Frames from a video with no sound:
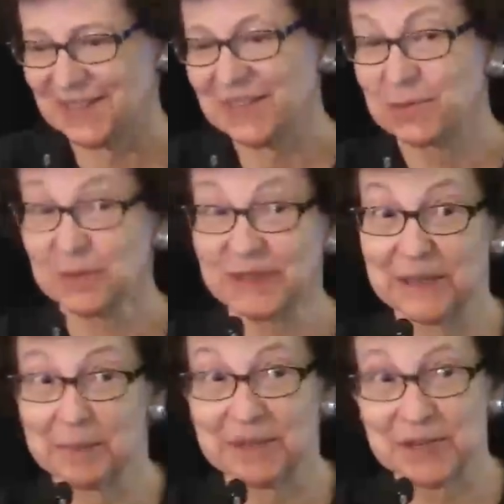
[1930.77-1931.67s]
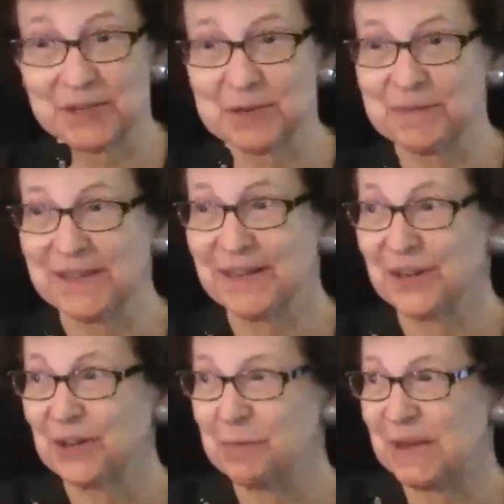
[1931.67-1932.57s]
It's really a pleasure to be here.
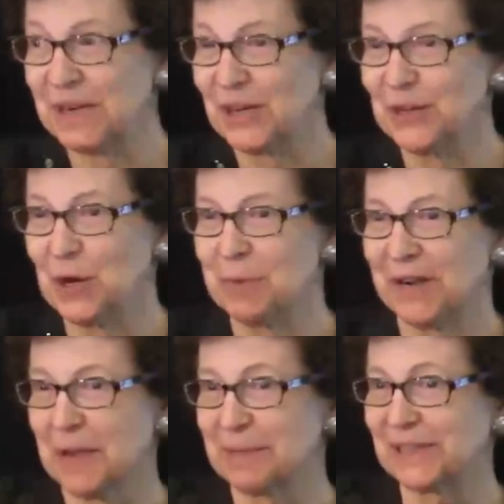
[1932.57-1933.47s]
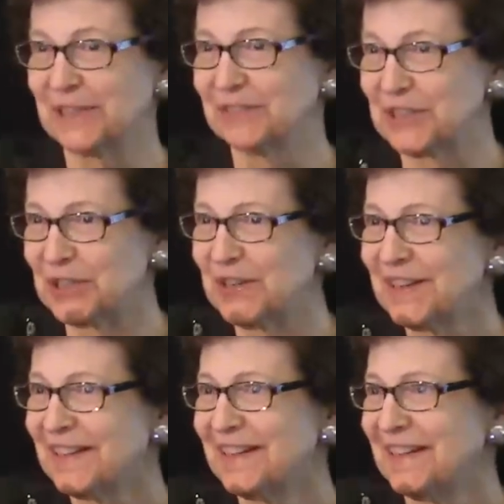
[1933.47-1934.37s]
You may not know, but I'm a Clevelander.
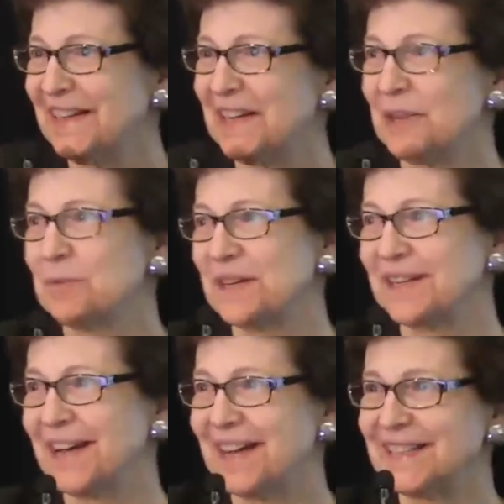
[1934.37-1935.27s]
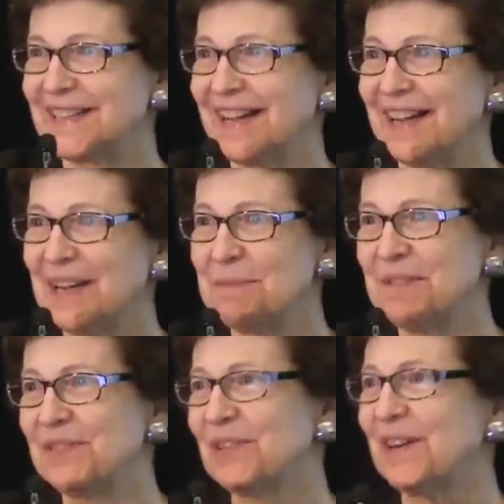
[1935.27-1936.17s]
Went to Heights High
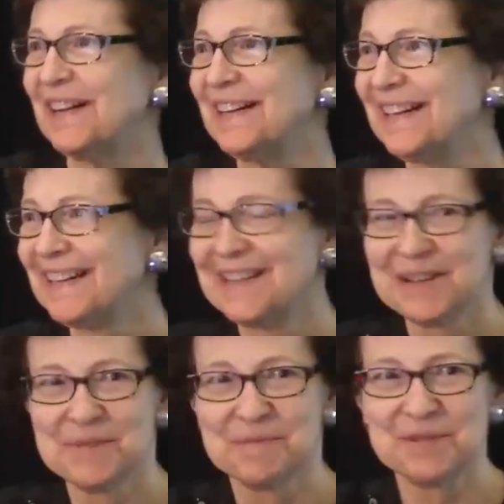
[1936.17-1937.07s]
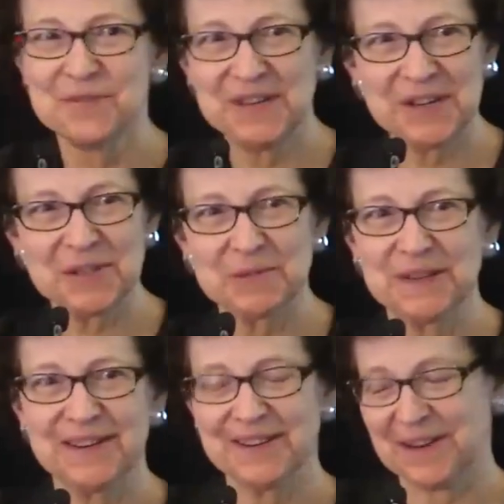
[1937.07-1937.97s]
before I moved
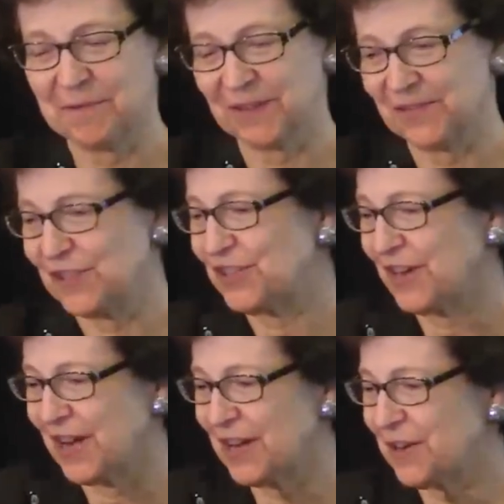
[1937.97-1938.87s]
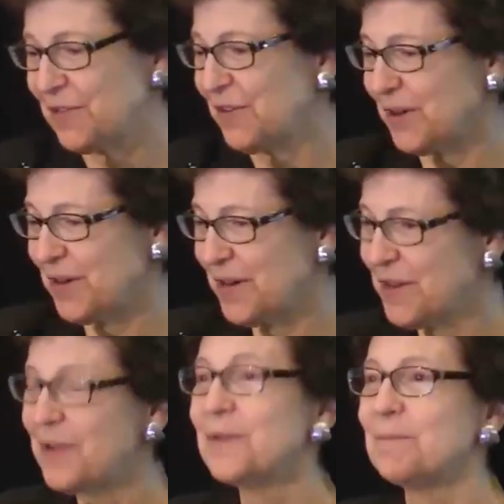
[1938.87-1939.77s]
elsewhere, and I've lived in Chicago for
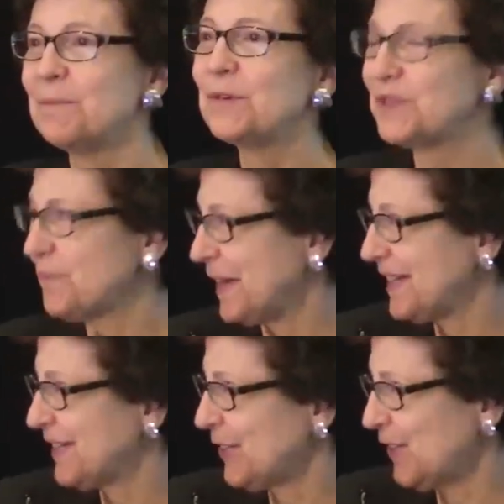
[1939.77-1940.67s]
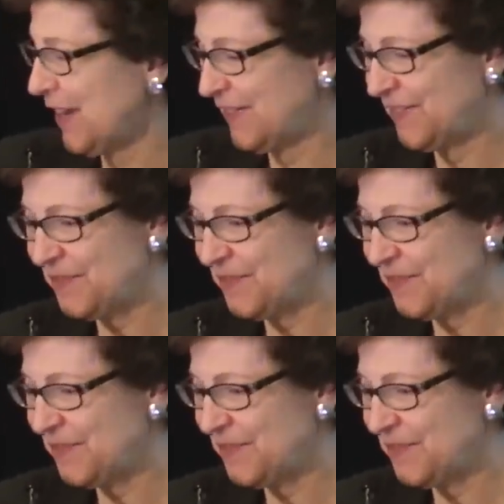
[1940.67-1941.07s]
most of my adult life.